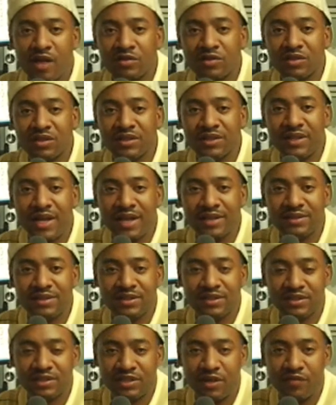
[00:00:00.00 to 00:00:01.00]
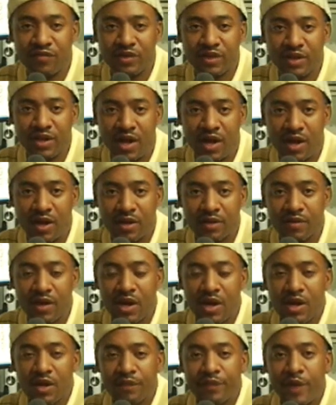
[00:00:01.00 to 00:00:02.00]
Council in 1979
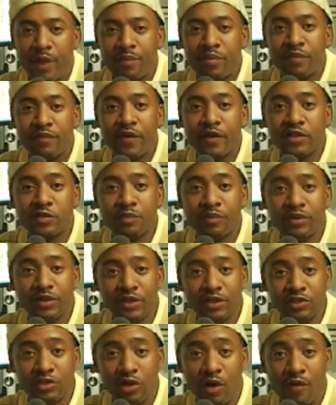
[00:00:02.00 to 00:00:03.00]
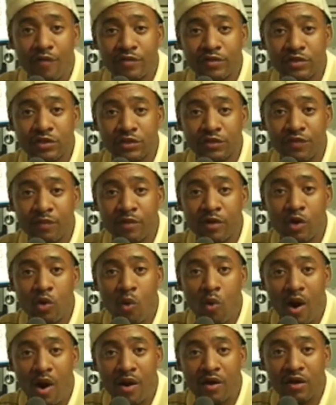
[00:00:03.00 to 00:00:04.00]
that prevents police officers from
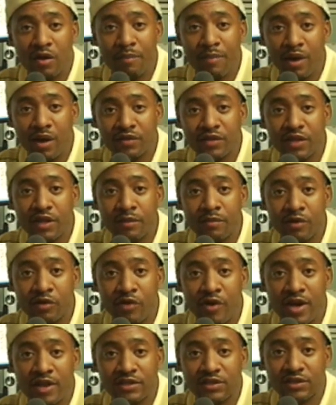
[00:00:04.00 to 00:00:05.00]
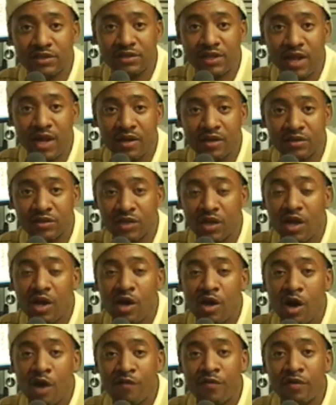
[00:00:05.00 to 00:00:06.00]
inquiring about the immigration status
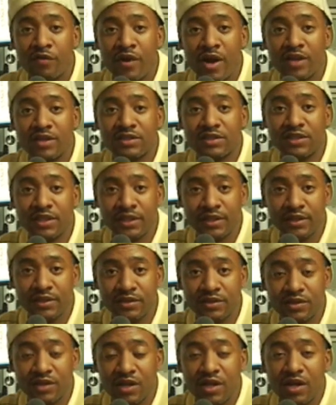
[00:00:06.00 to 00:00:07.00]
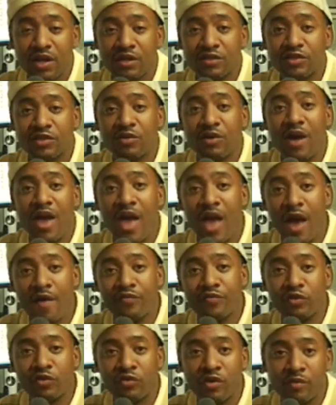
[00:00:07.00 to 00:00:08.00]
of arrestees until
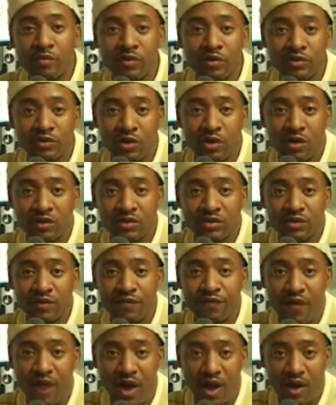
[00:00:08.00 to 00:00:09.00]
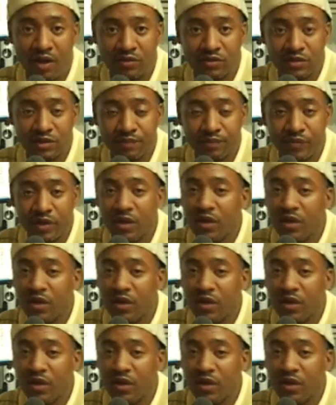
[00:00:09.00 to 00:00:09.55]
after criminal charges are filed.